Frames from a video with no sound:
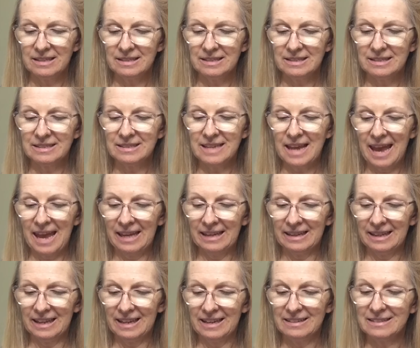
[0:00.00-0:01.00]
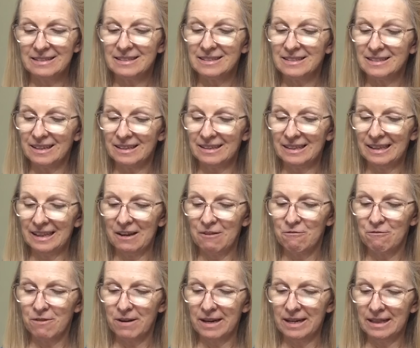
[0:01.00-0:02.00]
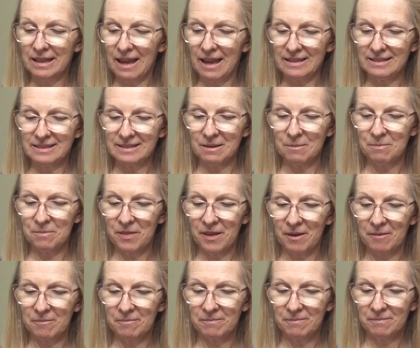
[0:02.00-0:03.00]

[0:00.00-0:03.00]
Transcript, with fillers: Stanley suddenly realized something.